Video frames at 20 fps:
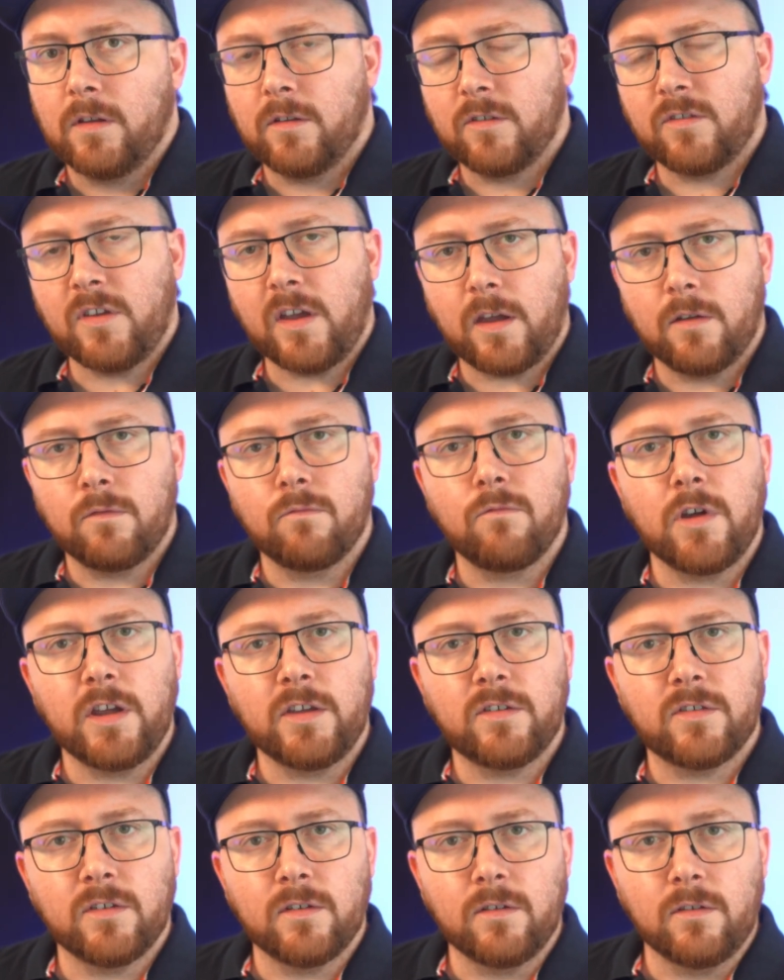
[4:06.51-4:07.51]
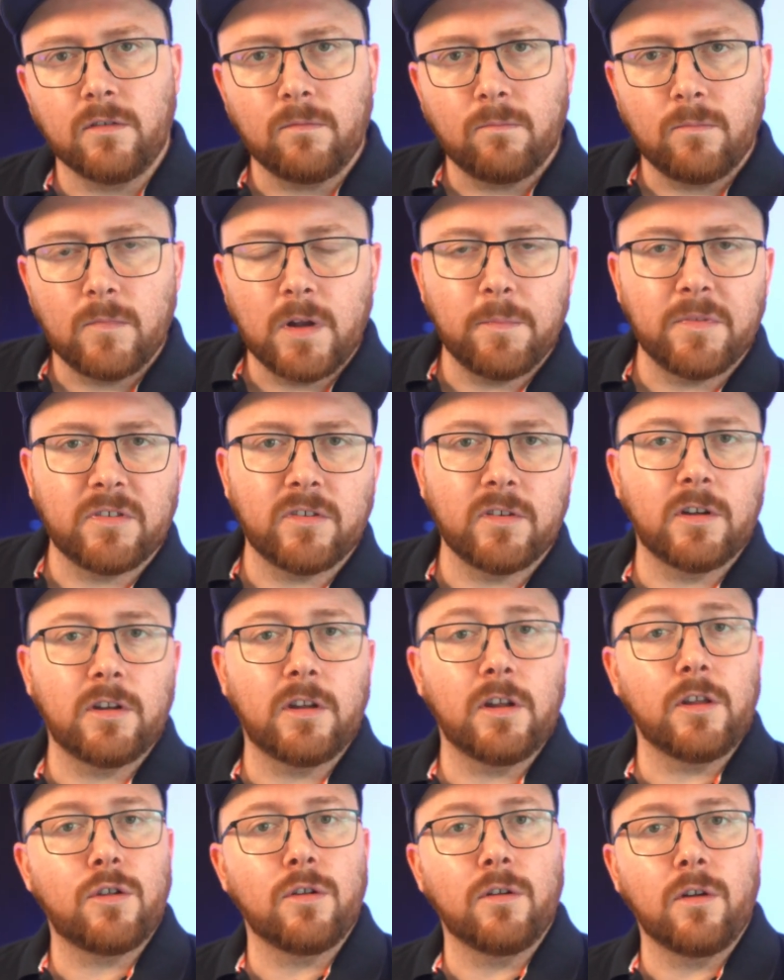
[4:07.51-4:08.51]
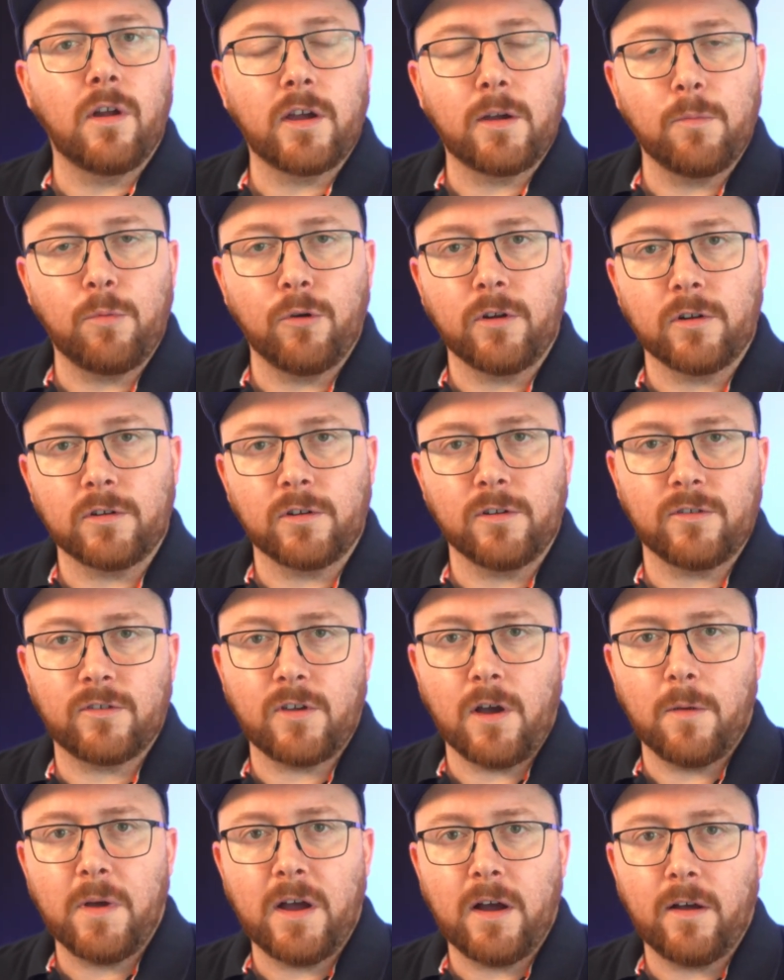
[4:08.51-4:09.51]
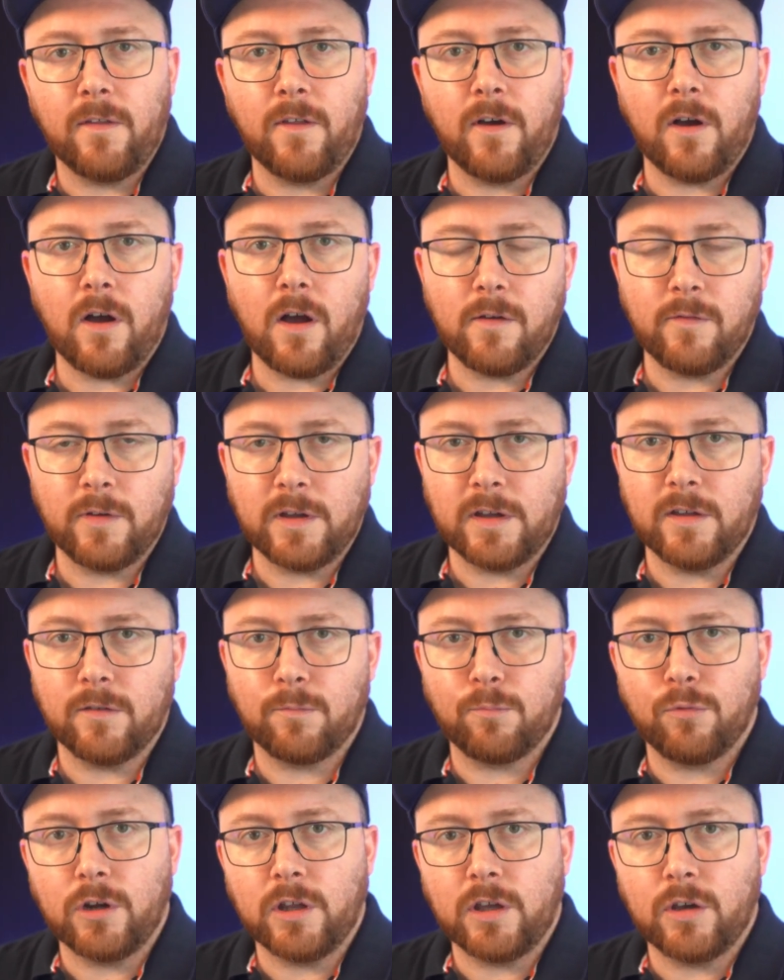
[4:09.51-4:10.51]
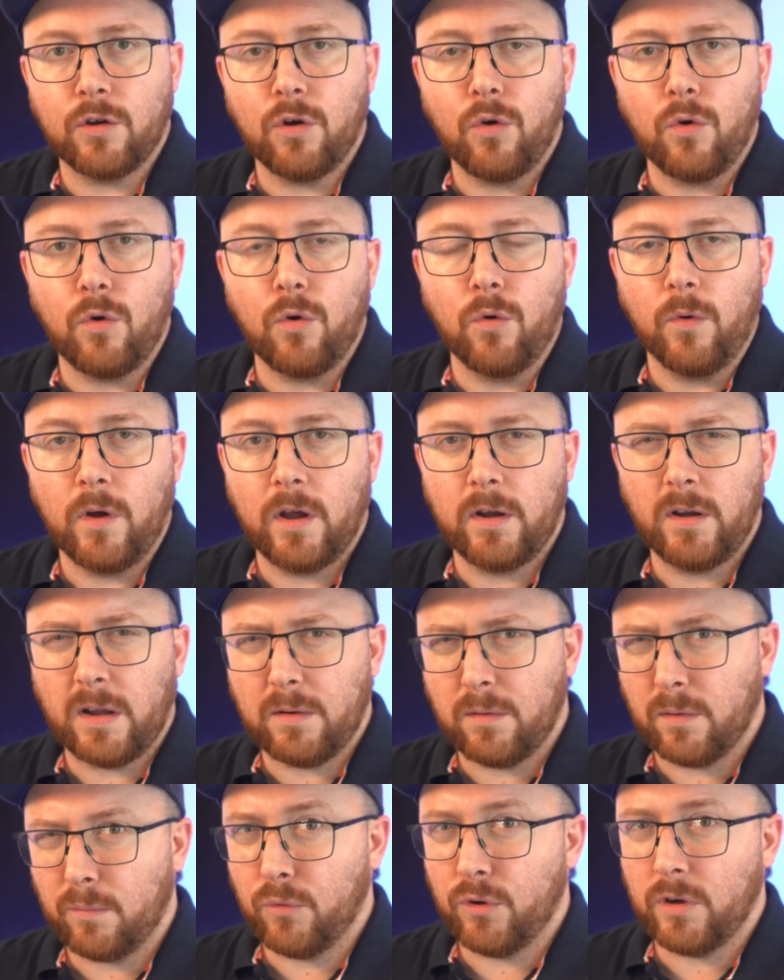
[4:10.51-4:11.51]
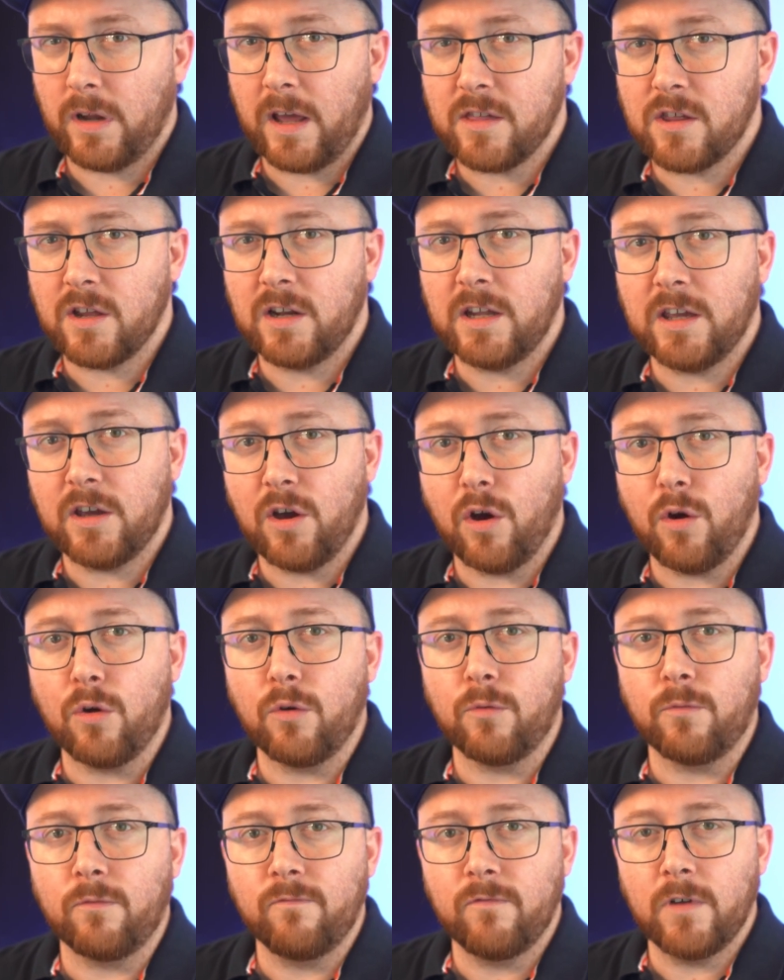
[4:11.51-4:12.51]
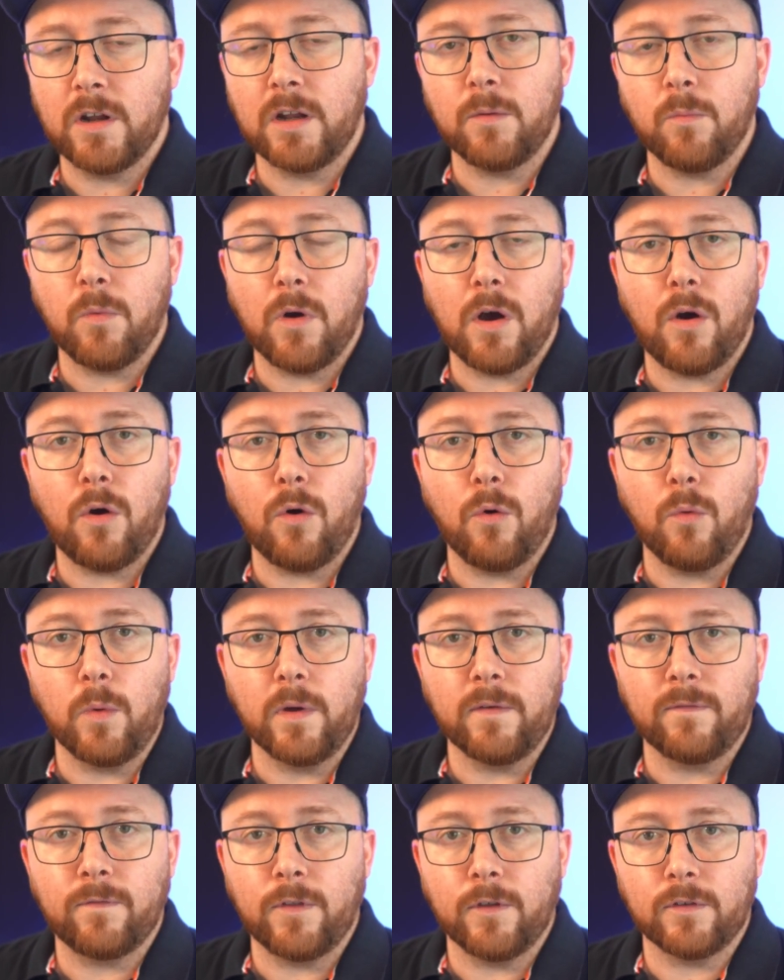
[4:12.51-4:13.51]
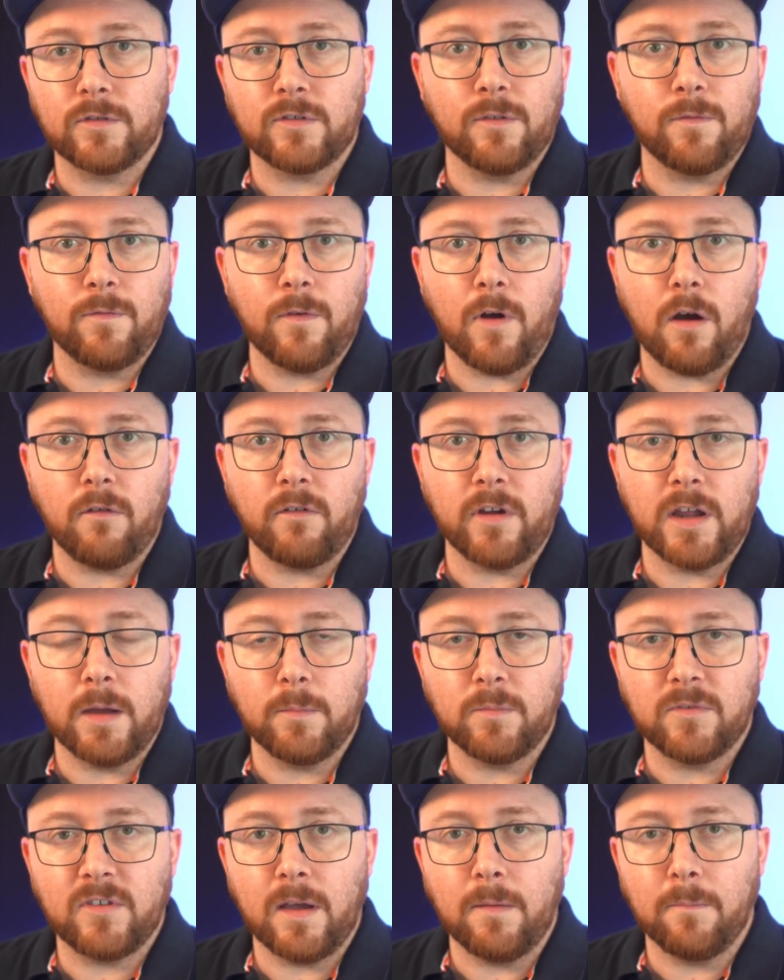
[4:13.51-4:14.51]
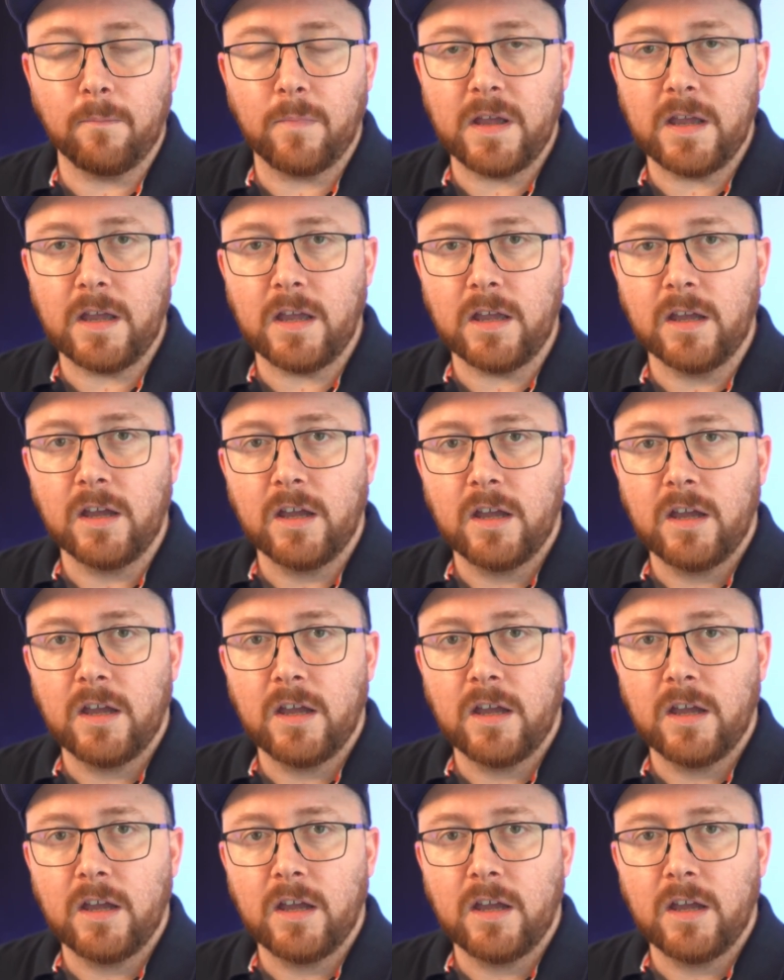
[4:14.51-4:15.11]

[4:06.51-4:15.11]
The second recent limited edition Leica product that's come out that I think is pretty cool and would actually go really well with the Safari M10P